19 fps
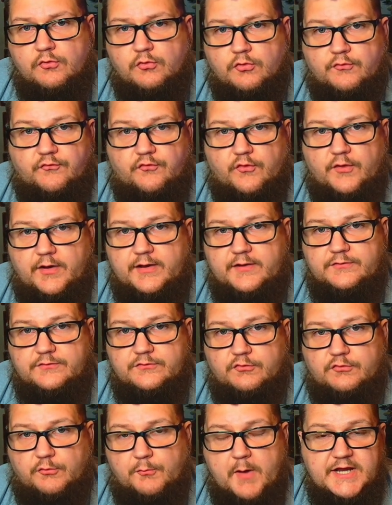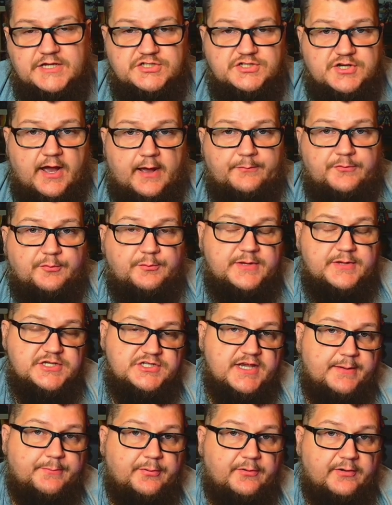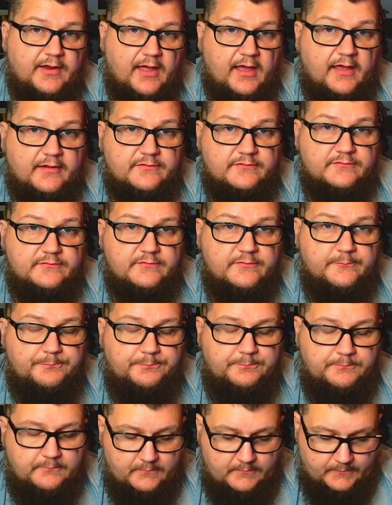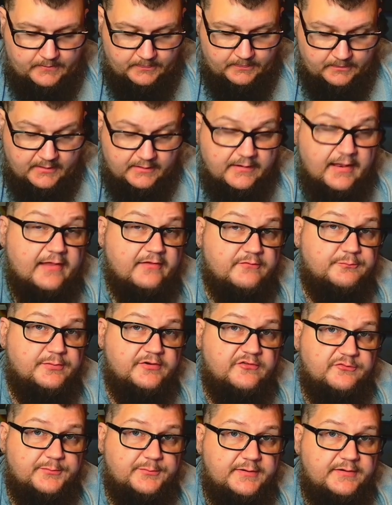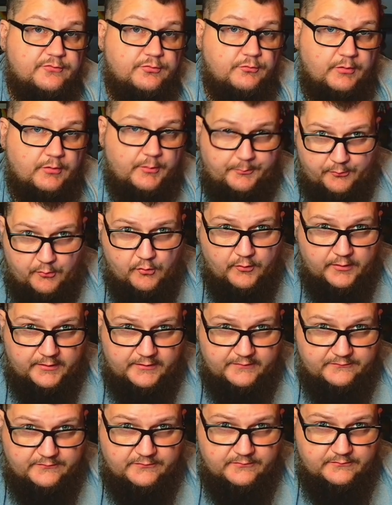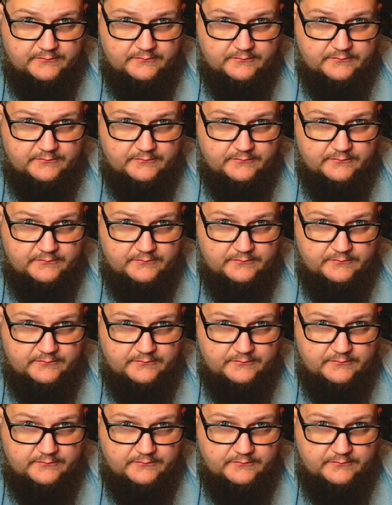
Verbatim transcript: or friends or my job to be jeopardized. And that brings me to a point.